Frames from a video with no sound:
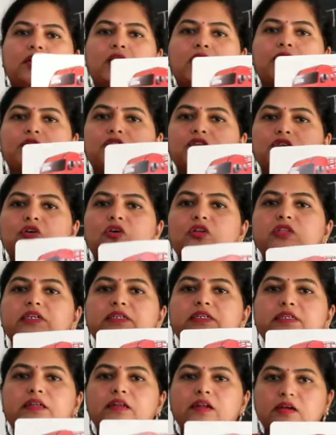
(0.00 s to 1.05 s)
which are called the
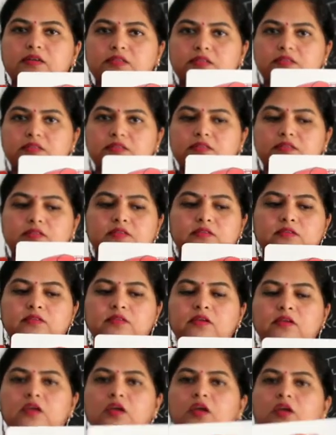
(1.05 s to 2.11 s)
trucks,
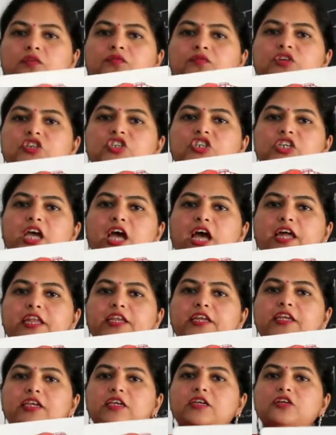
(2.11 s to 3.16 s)
which
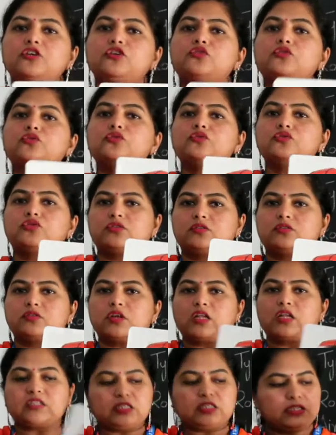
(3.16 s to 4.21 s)
carry goods,
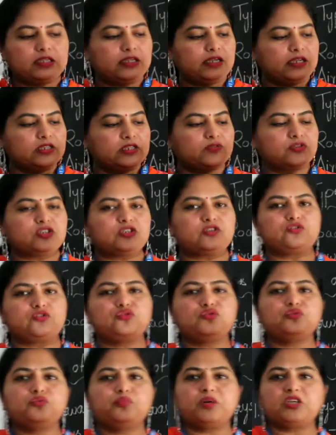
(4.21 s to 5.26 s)
other things which are
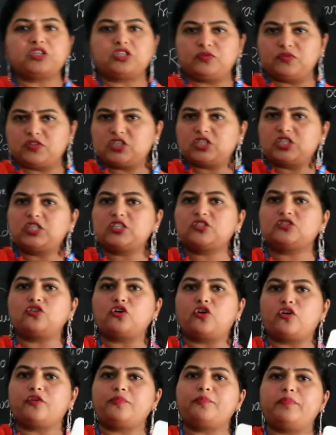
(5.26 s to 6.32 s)
too much, which needs
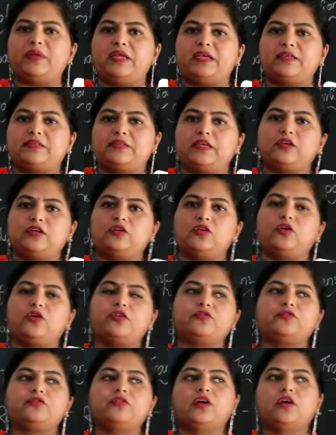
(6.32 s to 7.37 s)
lot of place, like lot
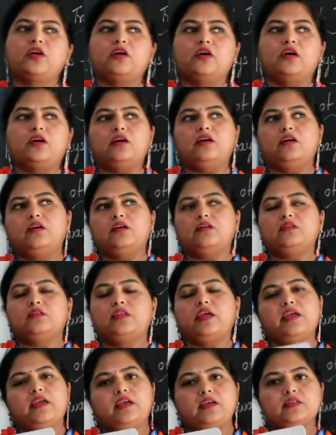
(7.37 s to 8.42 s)
of
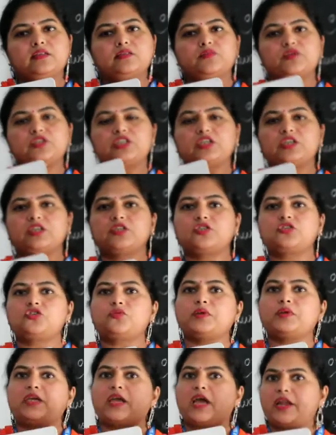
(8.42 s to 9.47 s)
things which has to
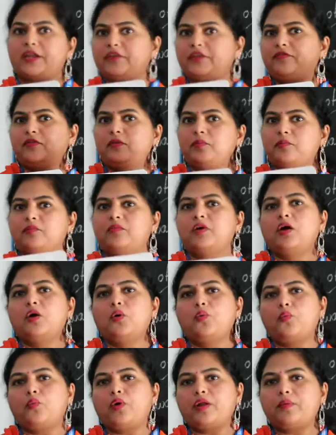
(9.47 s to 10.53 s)
be carried from
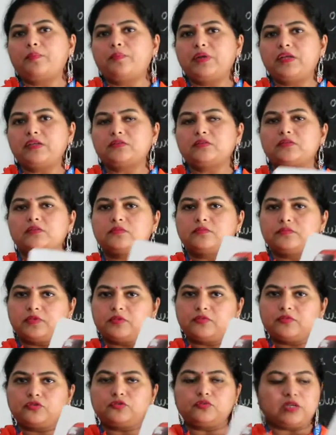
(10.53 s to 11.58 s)
one place
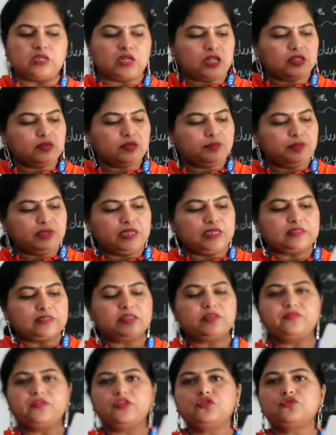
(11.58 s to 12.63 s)
to another place.
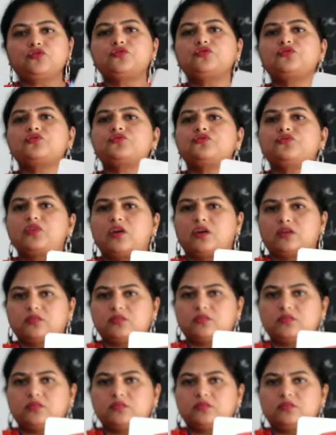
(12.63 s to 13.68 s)
Then we use
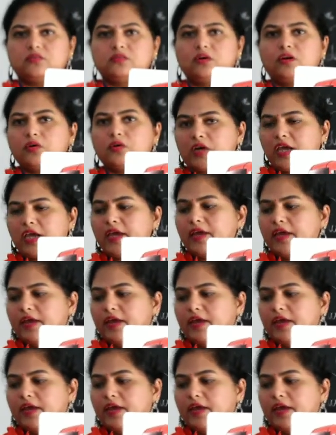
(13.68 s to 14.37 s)
trucks. Okay,